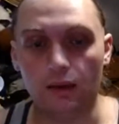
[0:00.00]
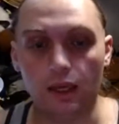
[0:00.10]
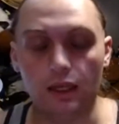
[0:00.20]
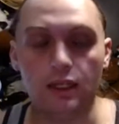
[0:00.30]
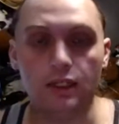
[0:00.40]

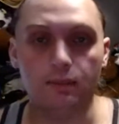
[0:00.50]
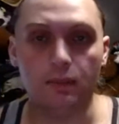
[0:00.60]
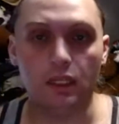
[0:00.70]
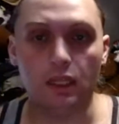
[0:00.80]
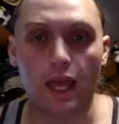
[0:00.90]
It does
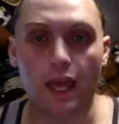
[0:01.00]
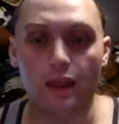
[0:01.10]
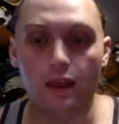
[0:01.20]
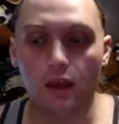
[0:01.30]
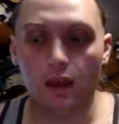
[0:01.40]
mean that
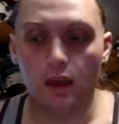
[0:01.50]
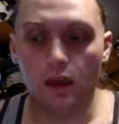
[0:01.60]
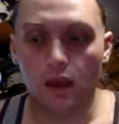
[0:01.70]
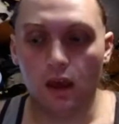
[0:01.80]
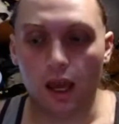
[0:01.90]

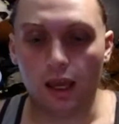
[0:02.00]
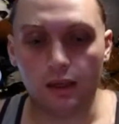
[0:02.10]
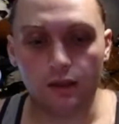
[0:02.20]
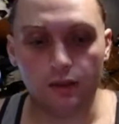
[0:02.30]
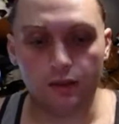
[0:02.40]
I can
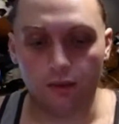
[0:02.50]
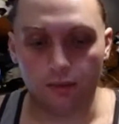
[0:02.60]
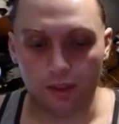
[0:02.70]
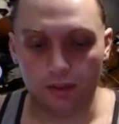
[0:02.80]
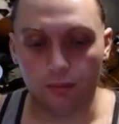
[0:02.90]
do so
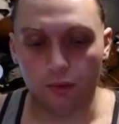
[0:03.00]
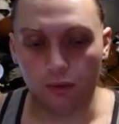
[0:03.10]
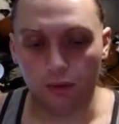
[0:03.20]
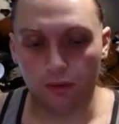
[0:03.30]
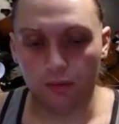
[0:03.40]
much
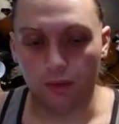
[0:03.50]
more.